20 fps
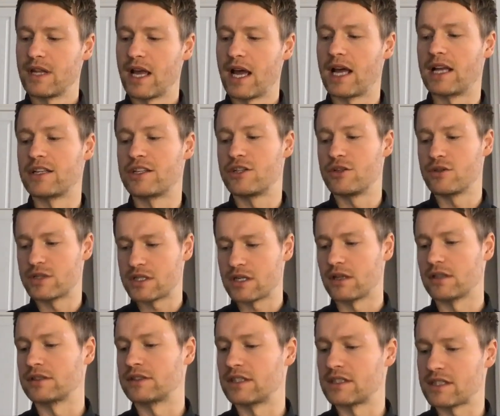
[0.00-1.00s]
as you
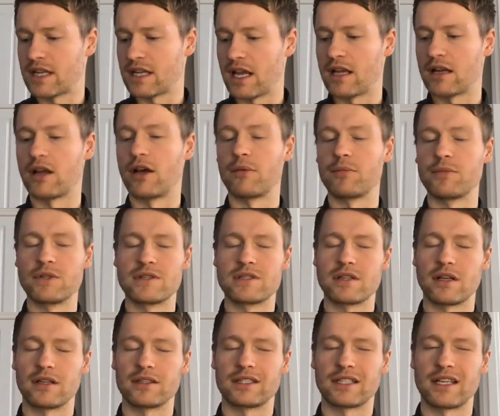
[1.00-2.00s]
start to scale up, you
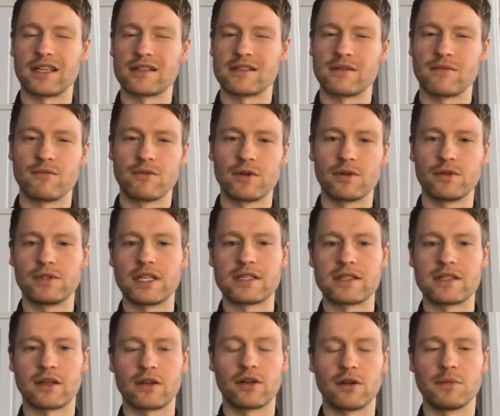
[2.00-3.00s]
start to get some real
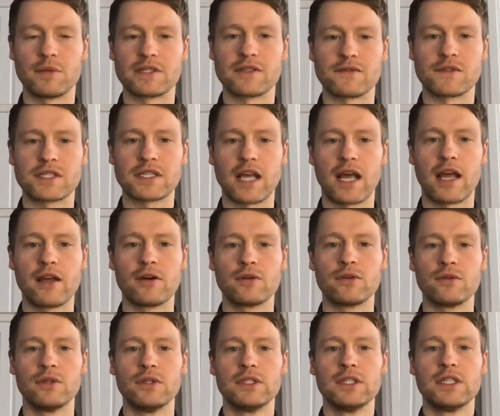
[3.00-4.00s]
diseconomies of
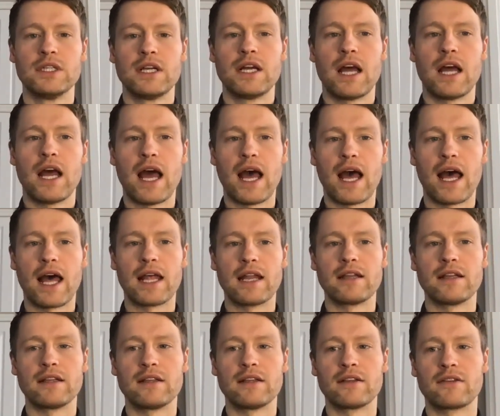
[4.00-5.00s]
scale.
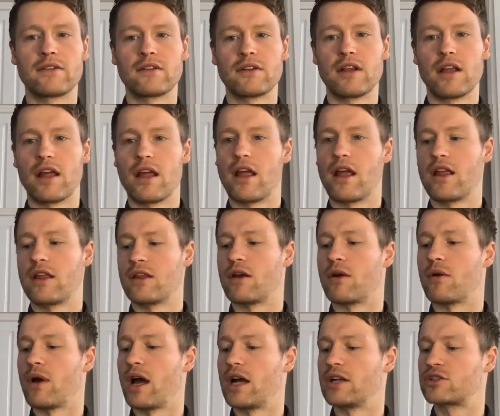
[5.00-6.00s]
And
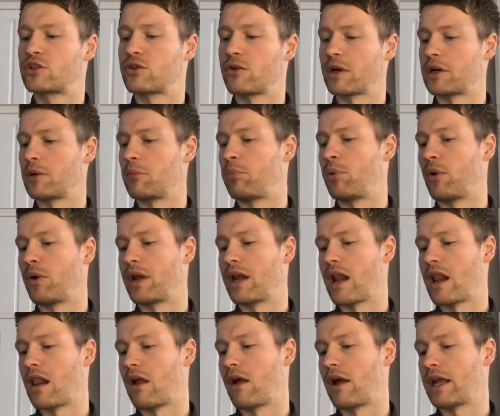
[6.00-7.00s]
a trigger point
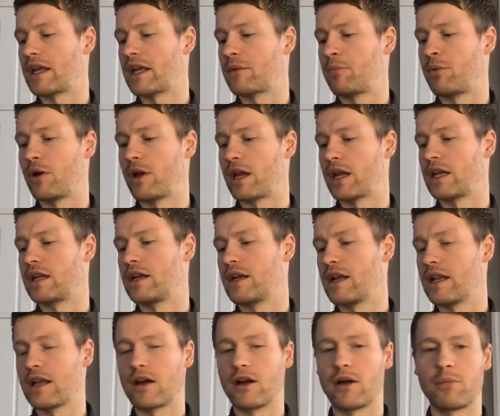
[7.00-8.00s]
like putting in an
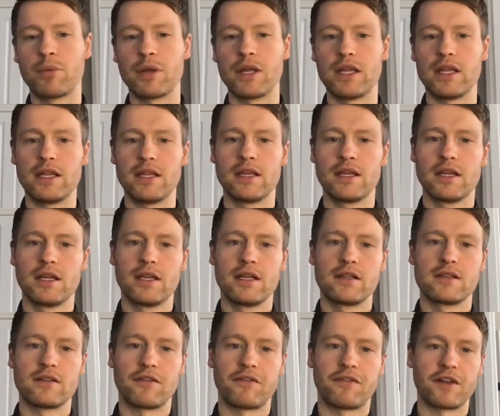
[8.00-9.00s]
ERP
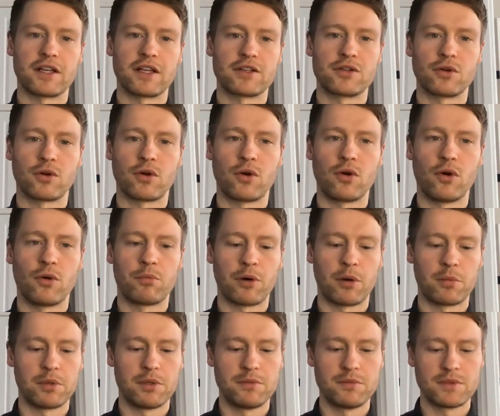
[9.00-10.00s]
to fix your core
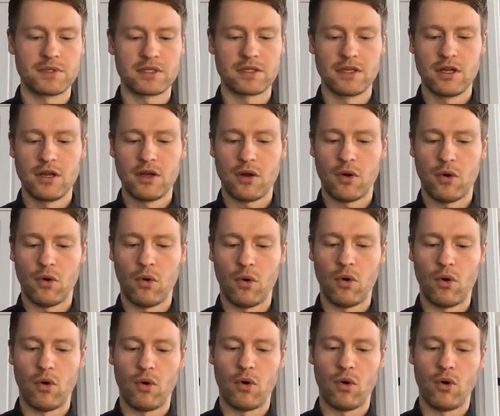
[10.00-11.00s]
problems
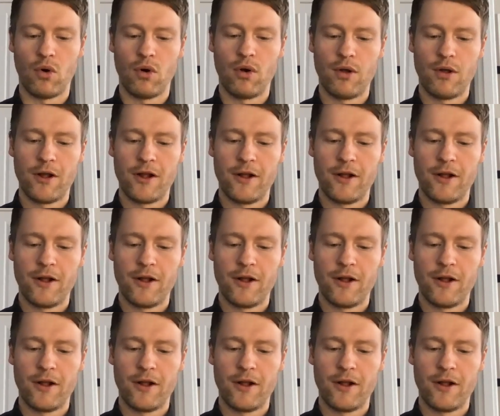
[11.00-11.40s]
or